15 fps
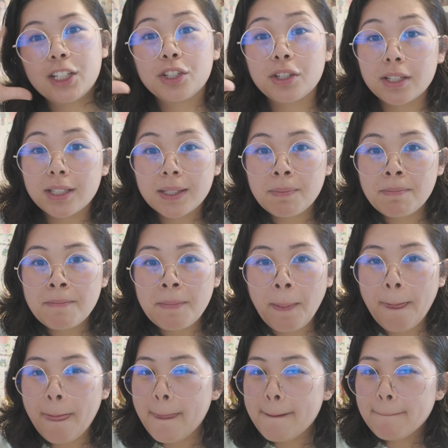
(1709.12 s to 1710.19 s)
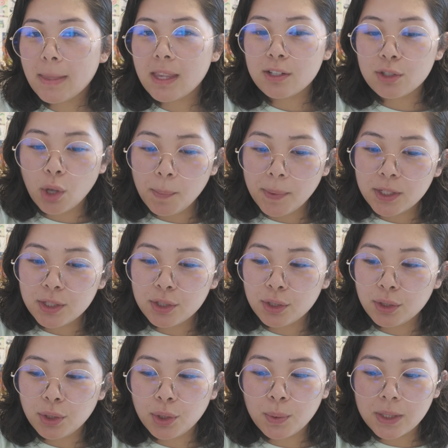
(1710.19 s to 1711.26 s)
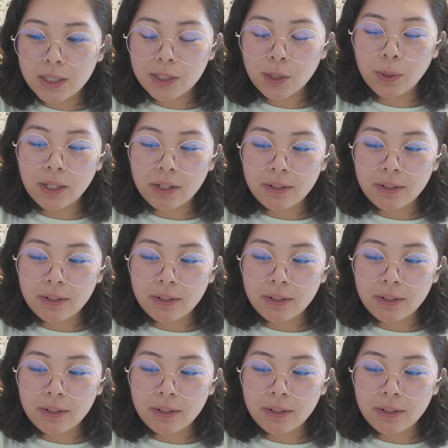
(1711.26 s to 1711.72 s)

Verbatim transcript: There's just so much to do with so